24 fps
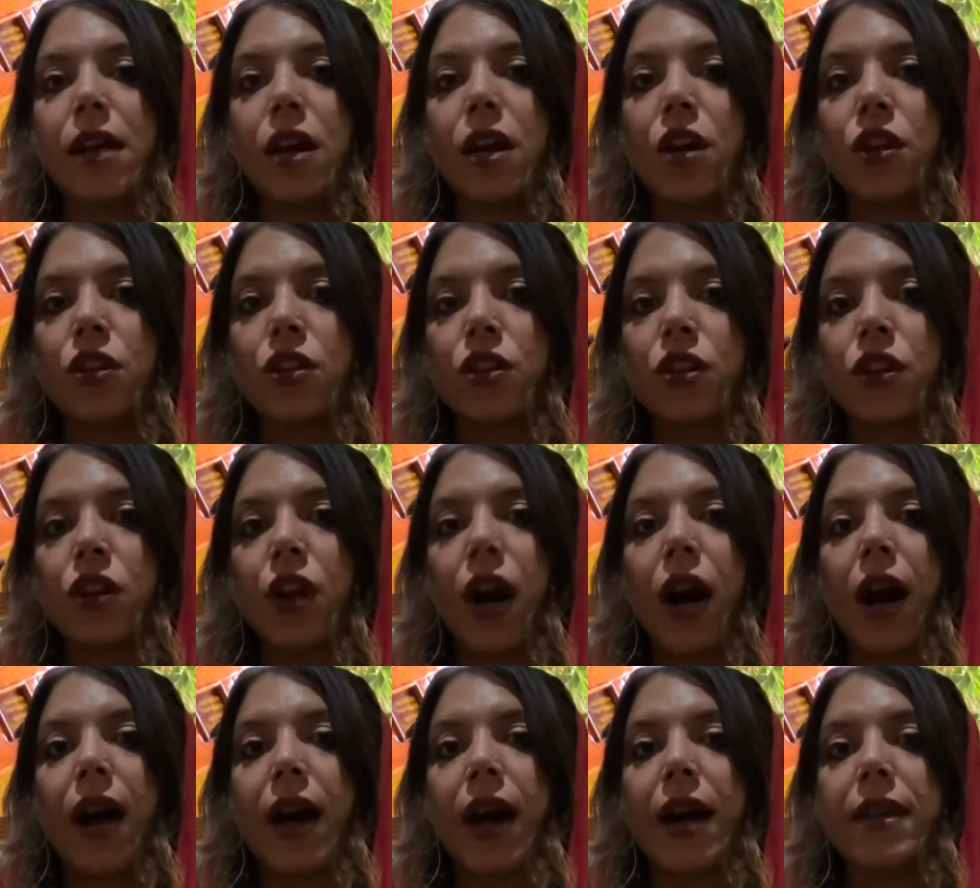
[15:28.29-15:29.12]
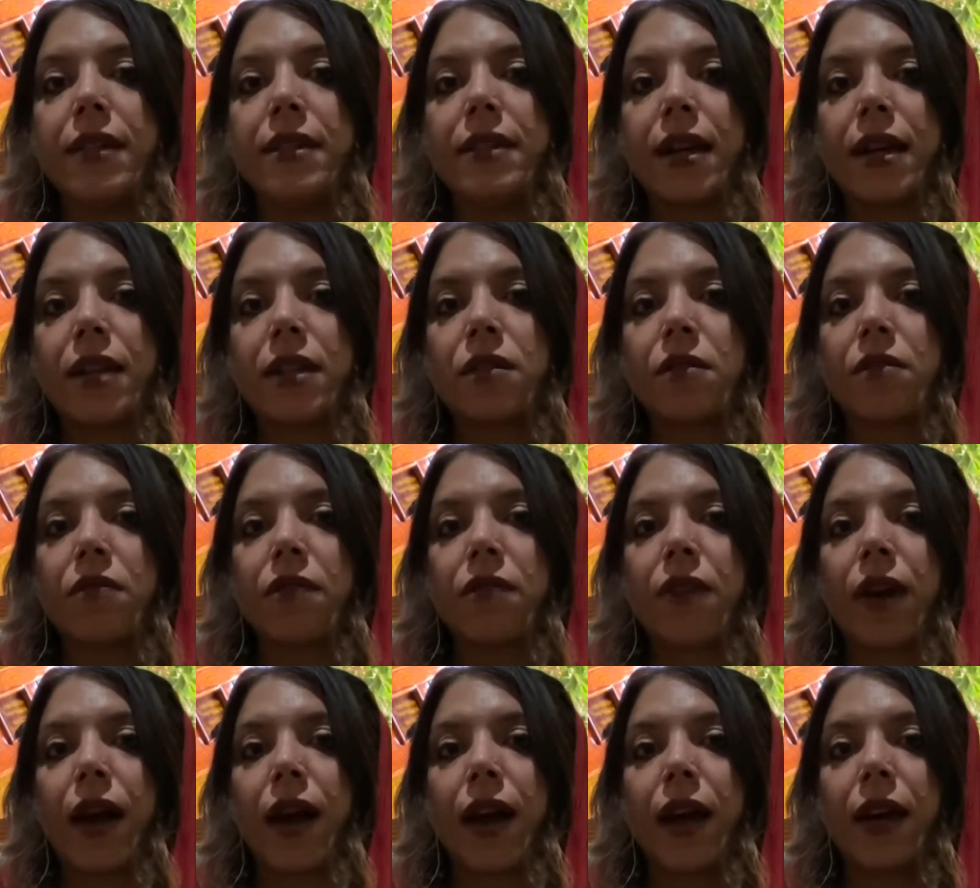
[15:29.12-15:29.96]
to not
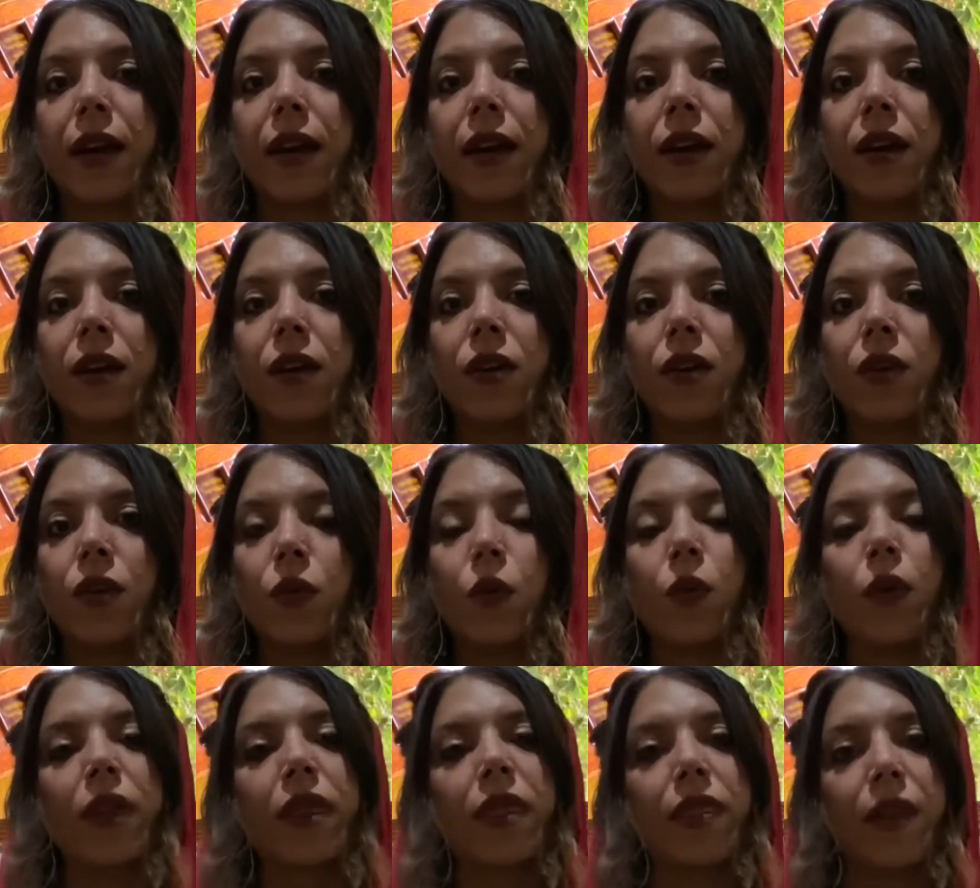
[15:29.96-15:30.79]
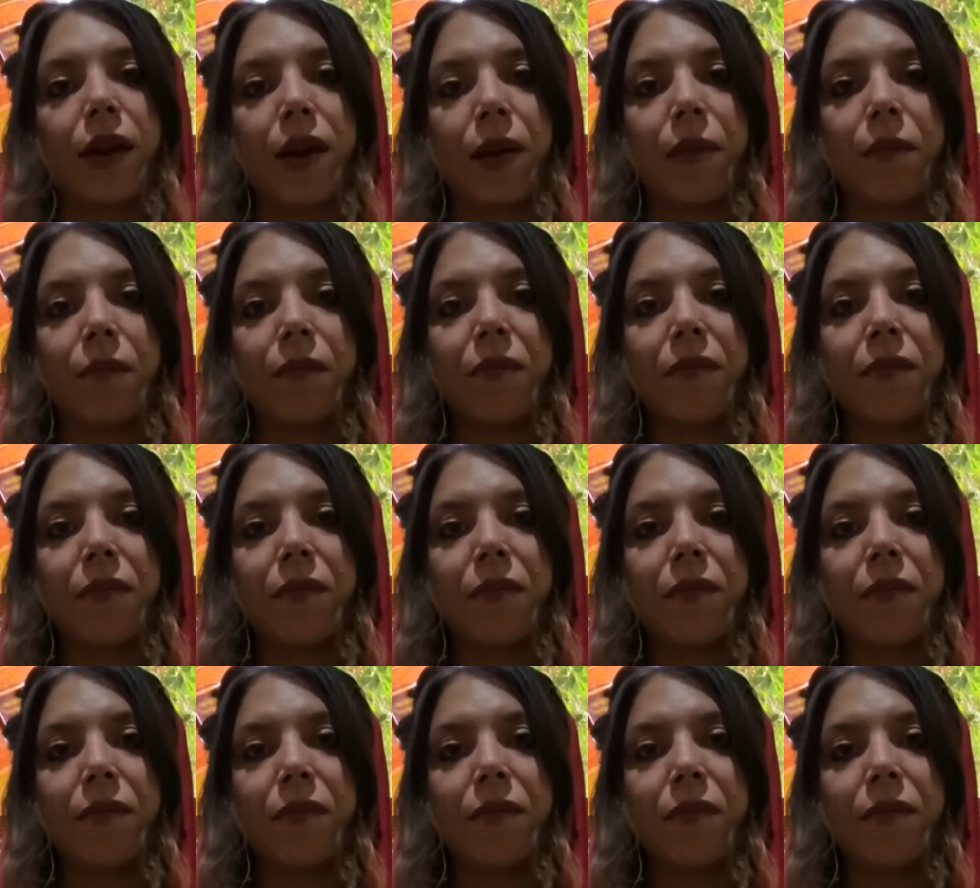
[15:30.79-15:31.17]
identify with them,